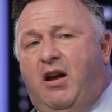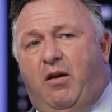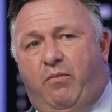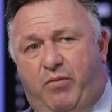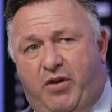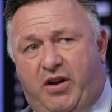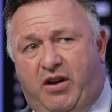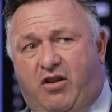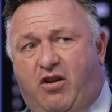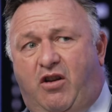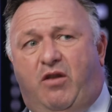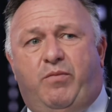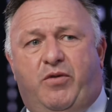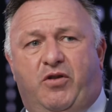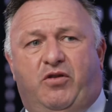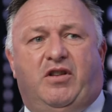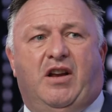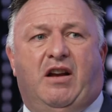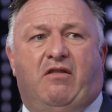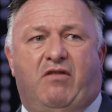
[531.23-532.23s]
But you've got to
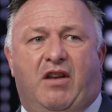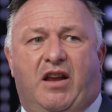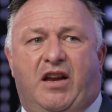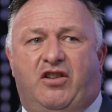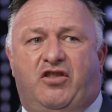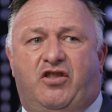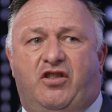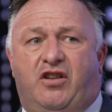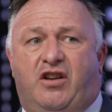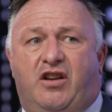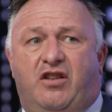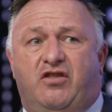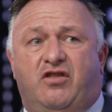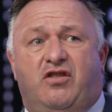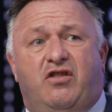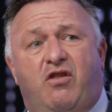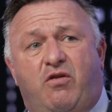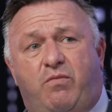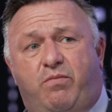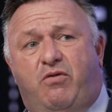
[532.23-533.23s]
build that relationship. There's
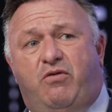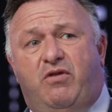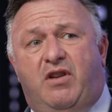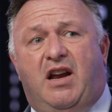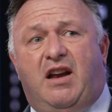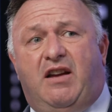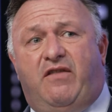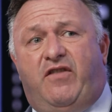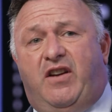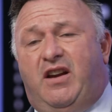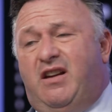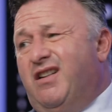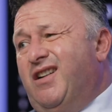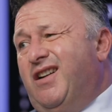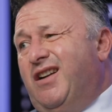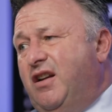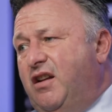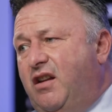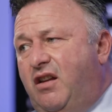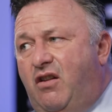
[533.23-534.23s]
no point having
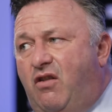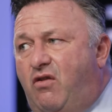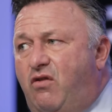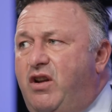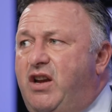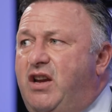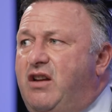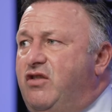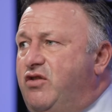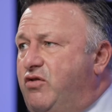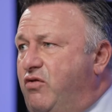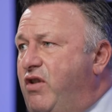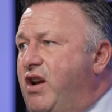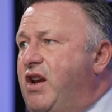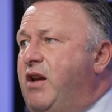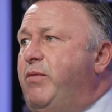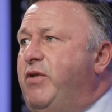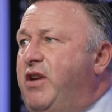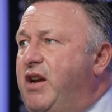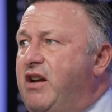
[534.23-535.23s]
lawyers or
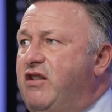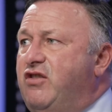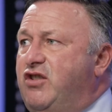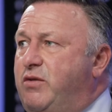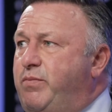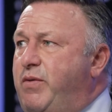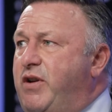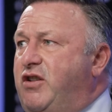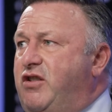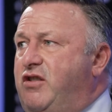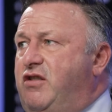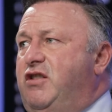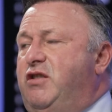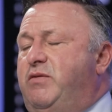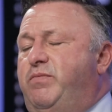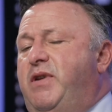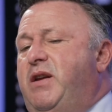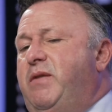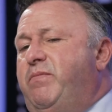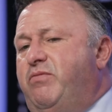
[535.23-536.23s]
anybody else, specialist
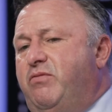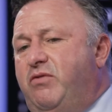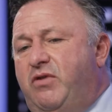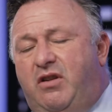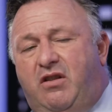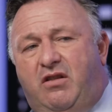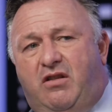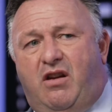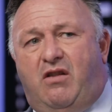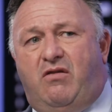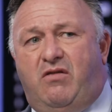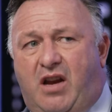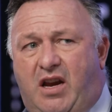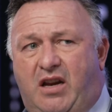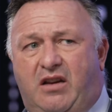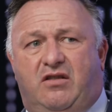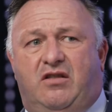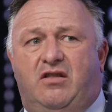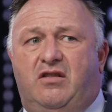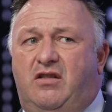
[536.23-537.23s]
people you don't
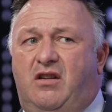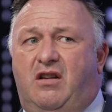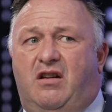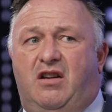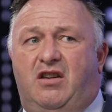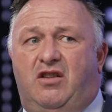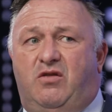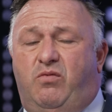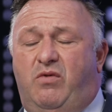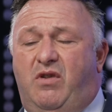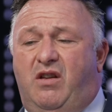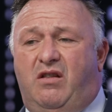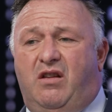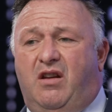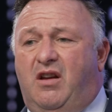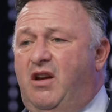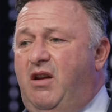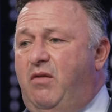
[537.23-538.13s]
exercise with,